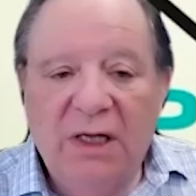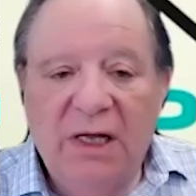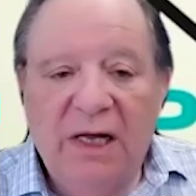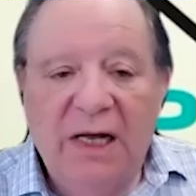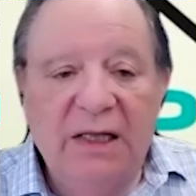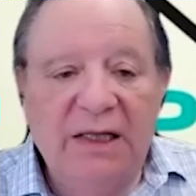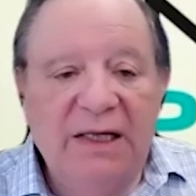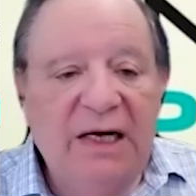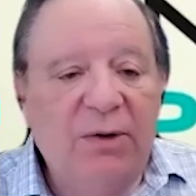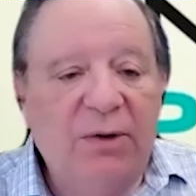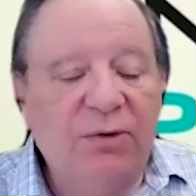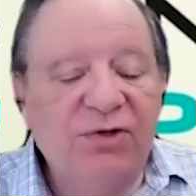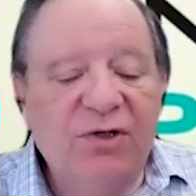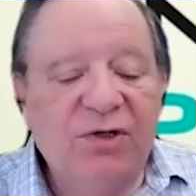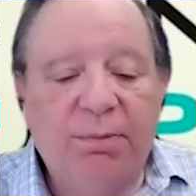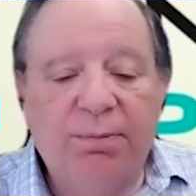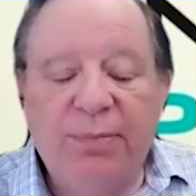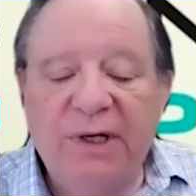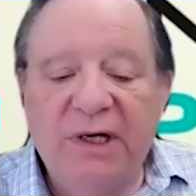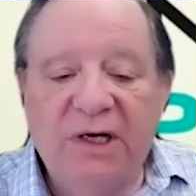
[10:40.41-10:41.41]
And that was
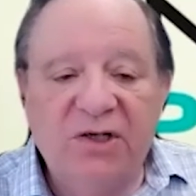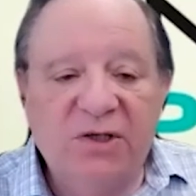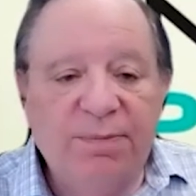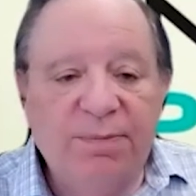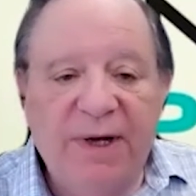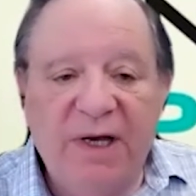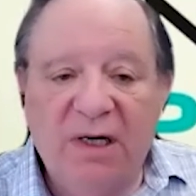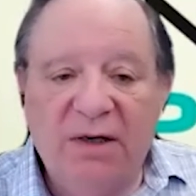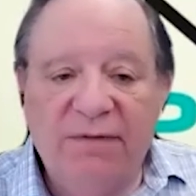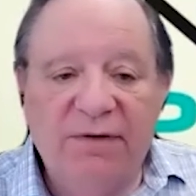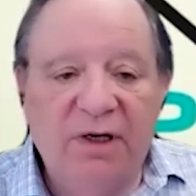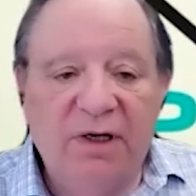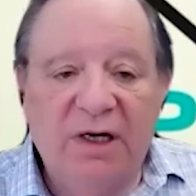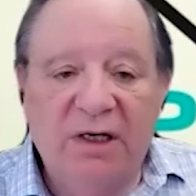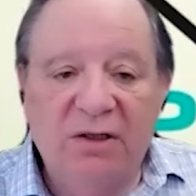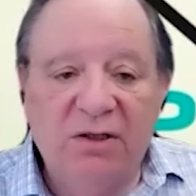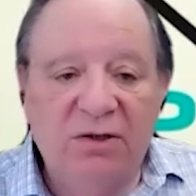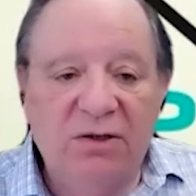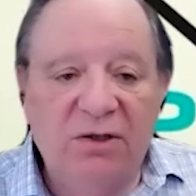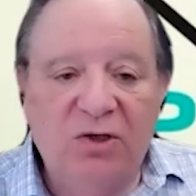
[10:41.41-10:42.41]
the biggest pain in the
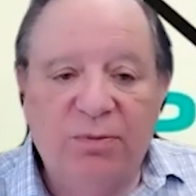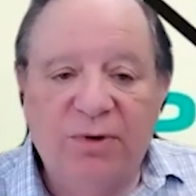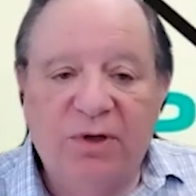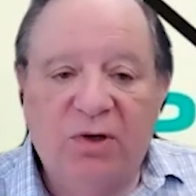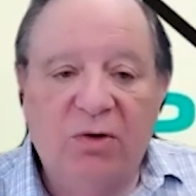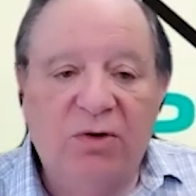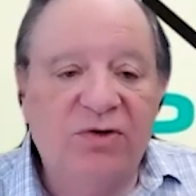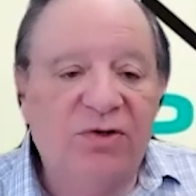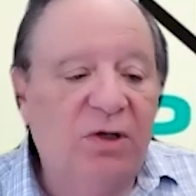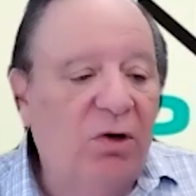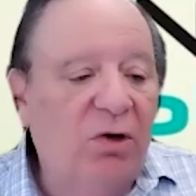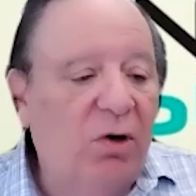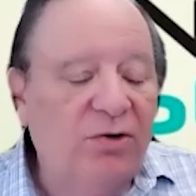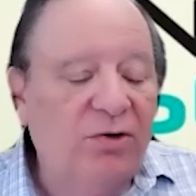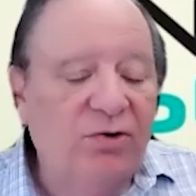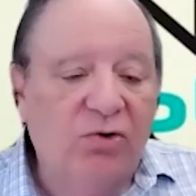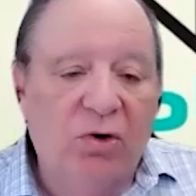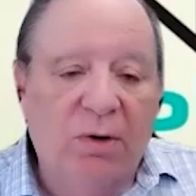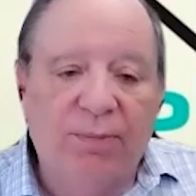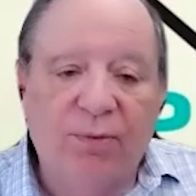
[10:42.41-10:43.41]
neck to do, because
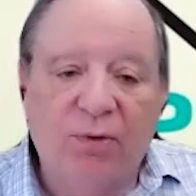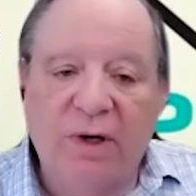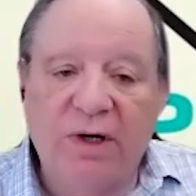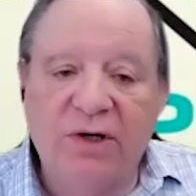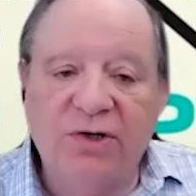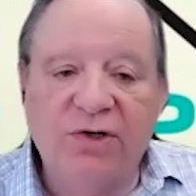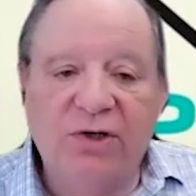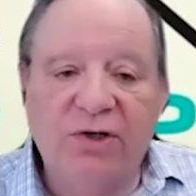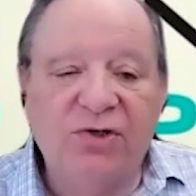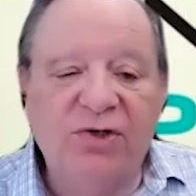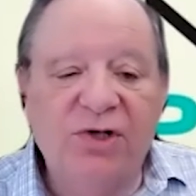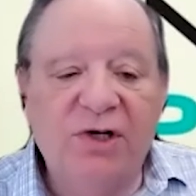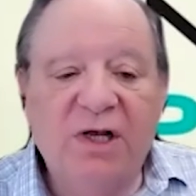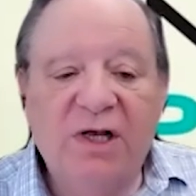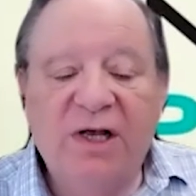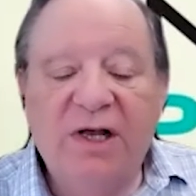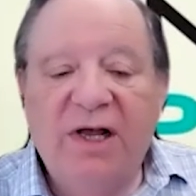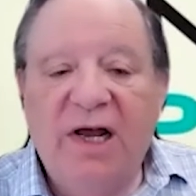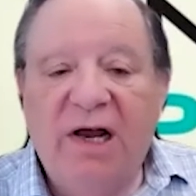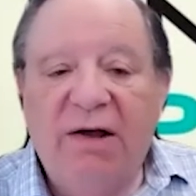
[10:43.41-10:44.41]
large corporations
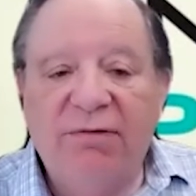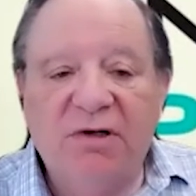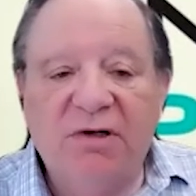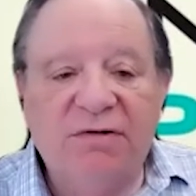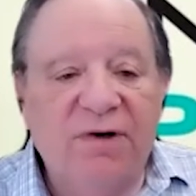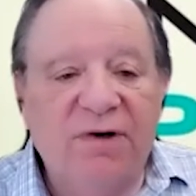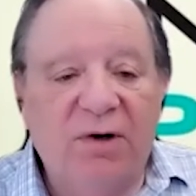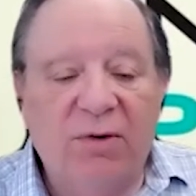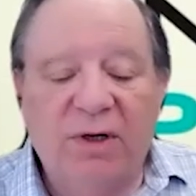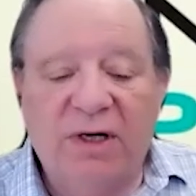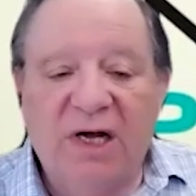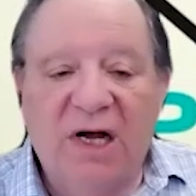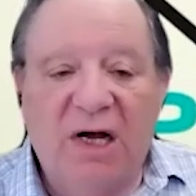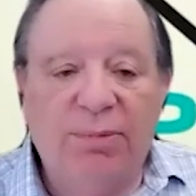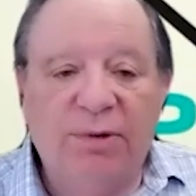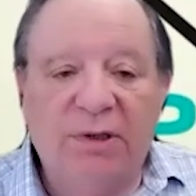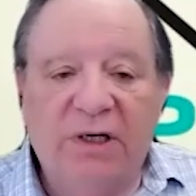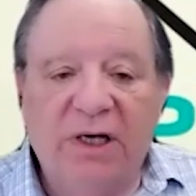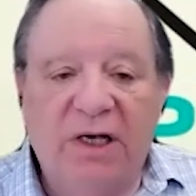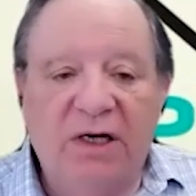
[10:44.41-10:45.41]
have these very
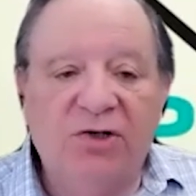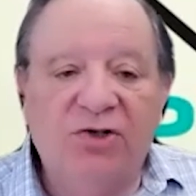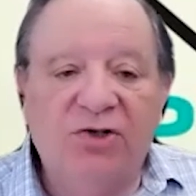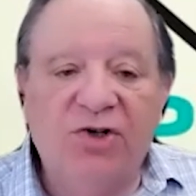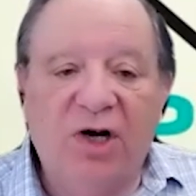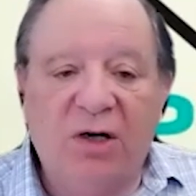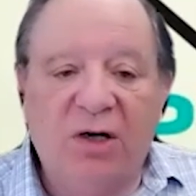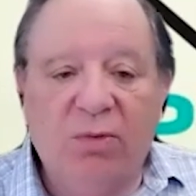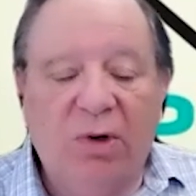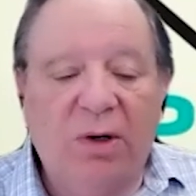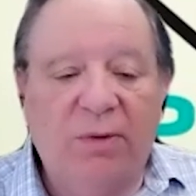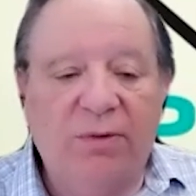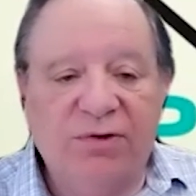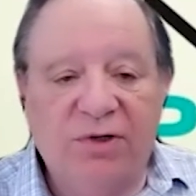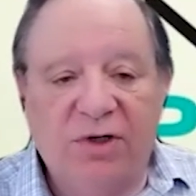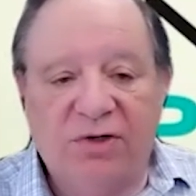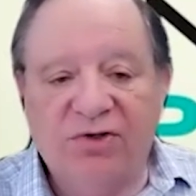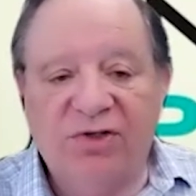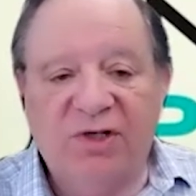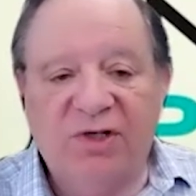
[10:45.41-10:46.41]
complicated check
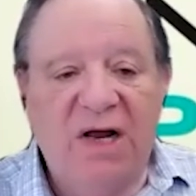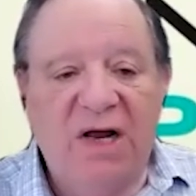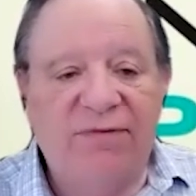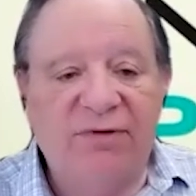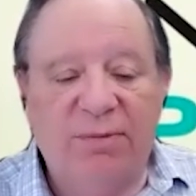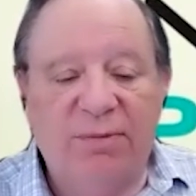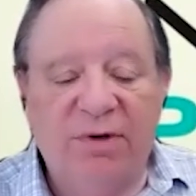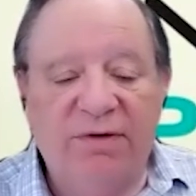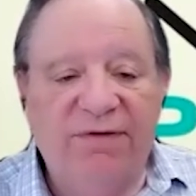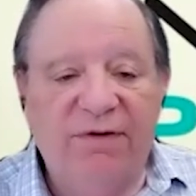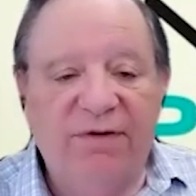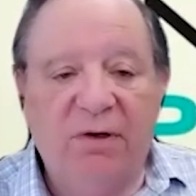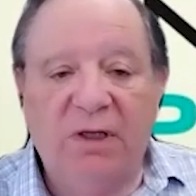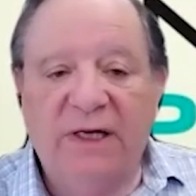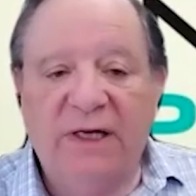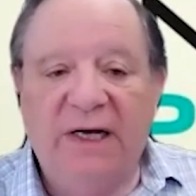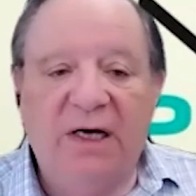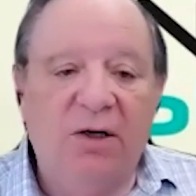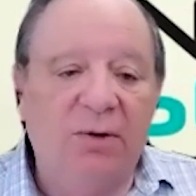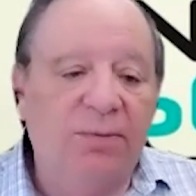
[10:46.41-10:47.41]
requisitions that have to be filled
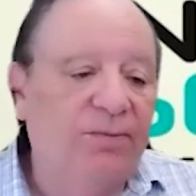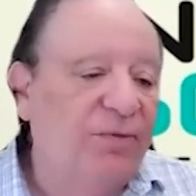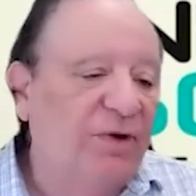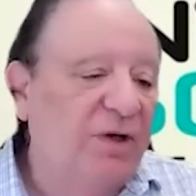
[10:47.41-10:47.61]
out.